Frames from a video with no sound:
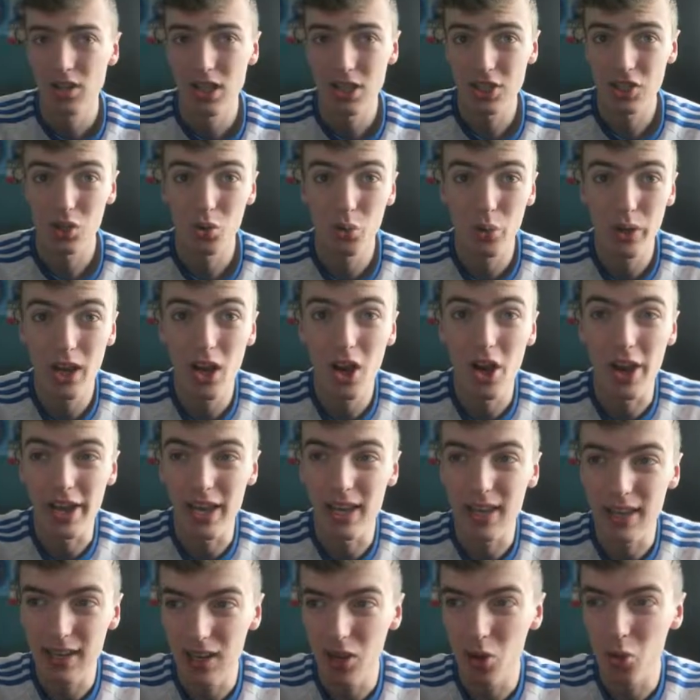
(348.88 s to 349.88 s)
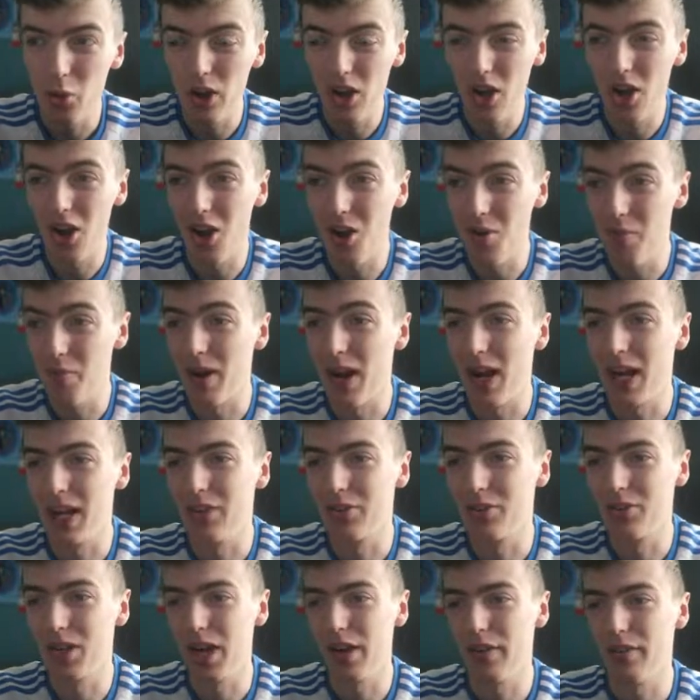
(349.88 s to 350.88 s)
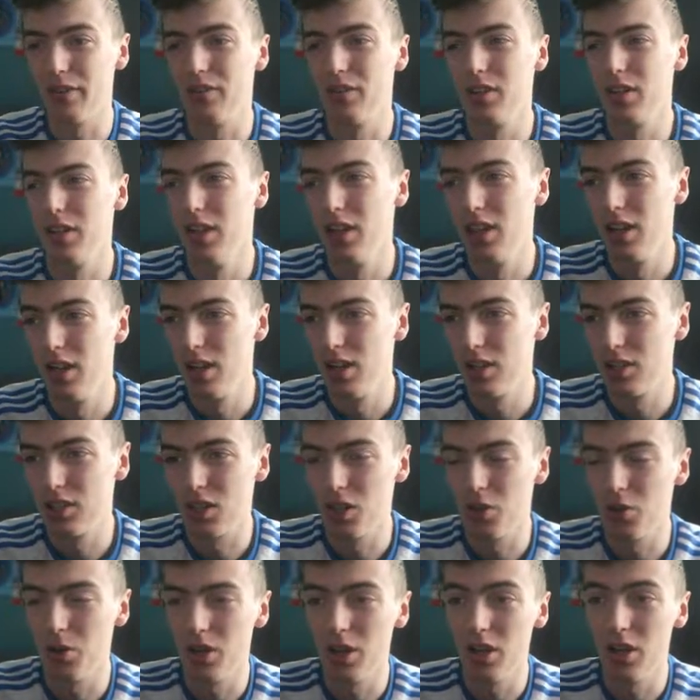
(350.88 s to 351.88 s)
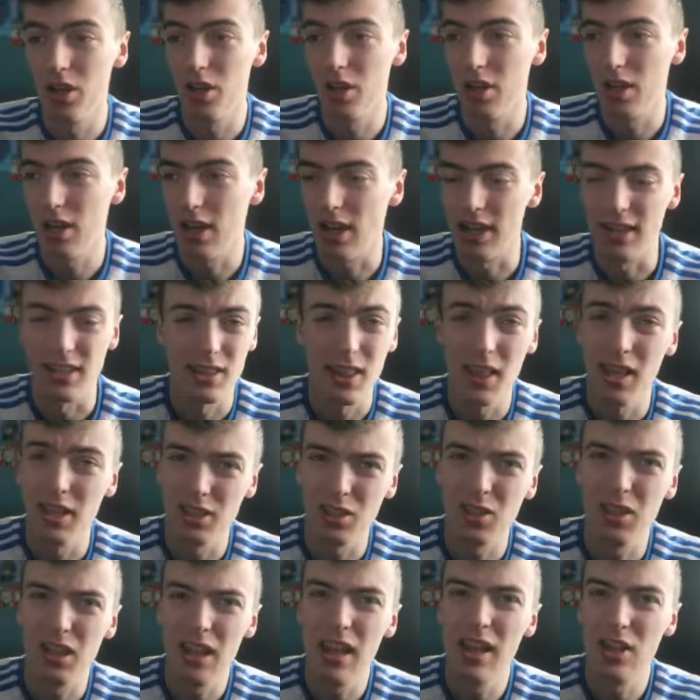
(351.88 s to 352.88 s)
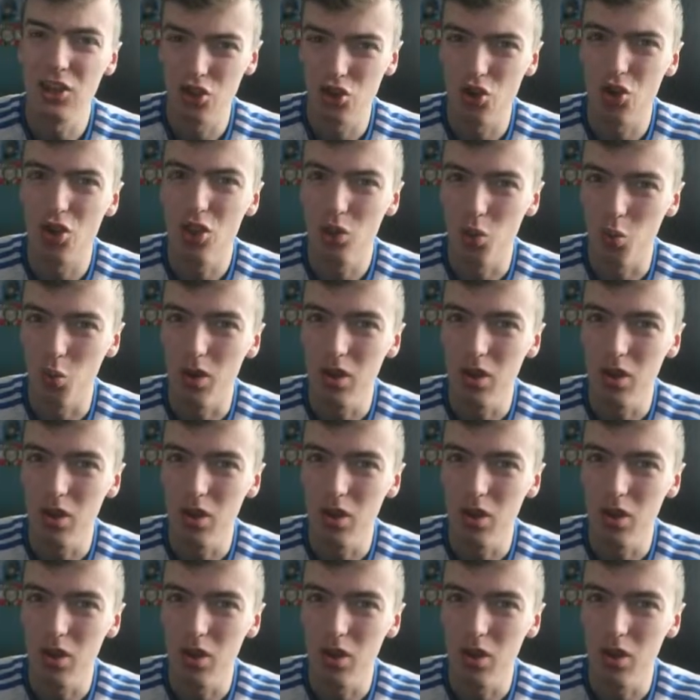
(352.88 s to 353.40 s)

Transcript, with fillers: Alright, so we are here, we are on Minecraft. So yeah, let's join the